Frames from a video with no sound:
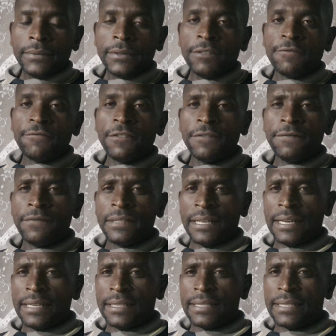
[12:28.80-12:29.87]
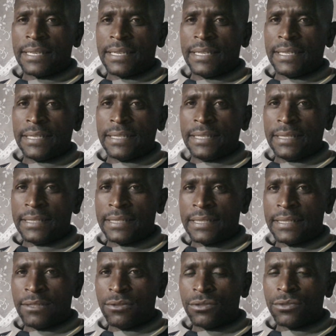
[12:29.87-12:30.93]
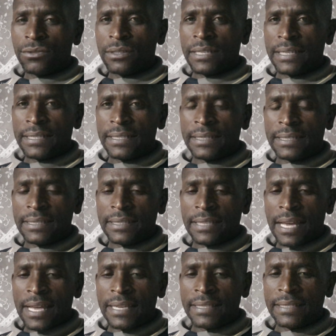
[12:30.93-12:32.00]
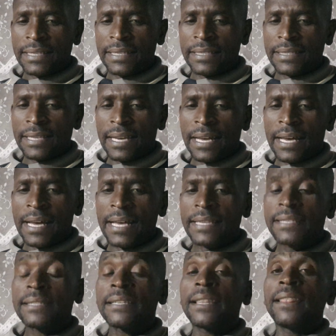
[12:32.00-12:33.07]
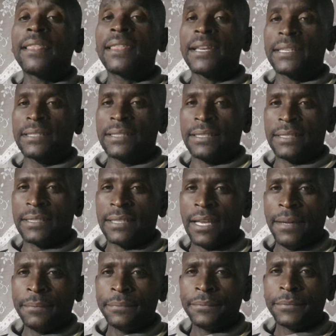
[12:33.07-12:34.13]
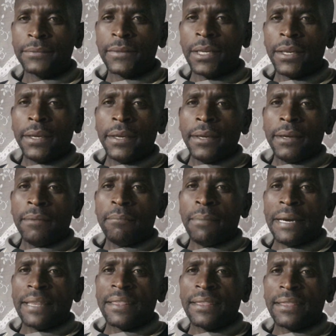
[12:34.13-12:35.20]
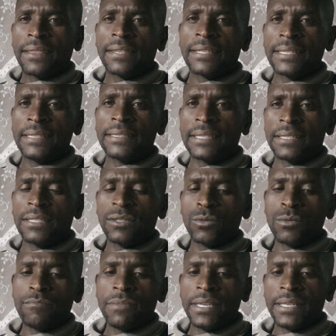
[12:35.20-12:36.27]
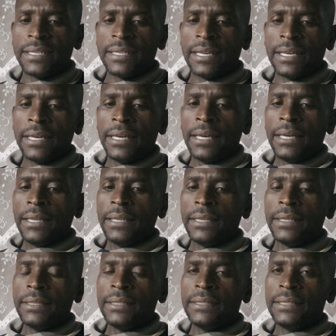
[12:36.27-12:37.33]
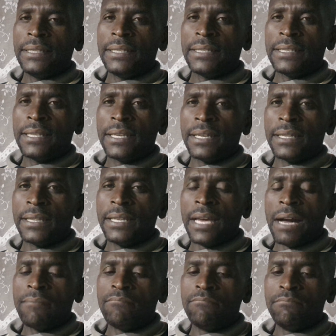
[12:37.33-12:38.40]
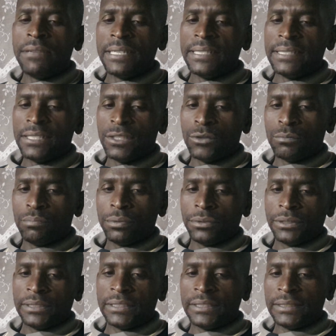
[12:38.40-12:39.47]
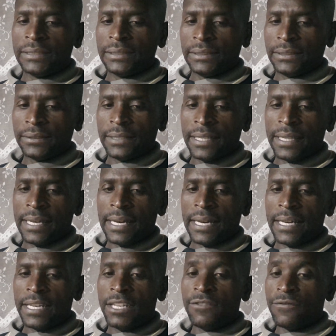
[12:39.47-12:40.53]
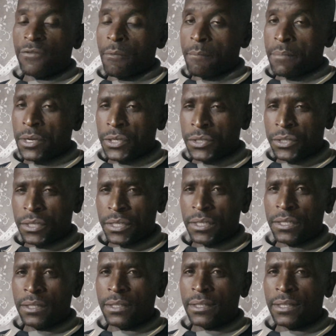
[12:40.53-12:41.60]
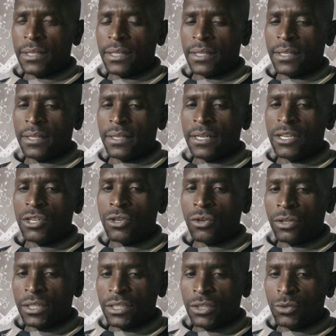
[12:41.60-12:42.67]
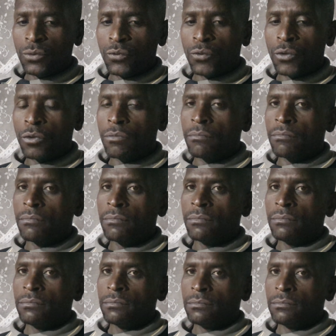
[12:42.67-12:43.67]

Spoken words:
the fifth skill that is also tested in science is synthesis. By synthesis, we mean it is the ability to put together information and the knowledge to form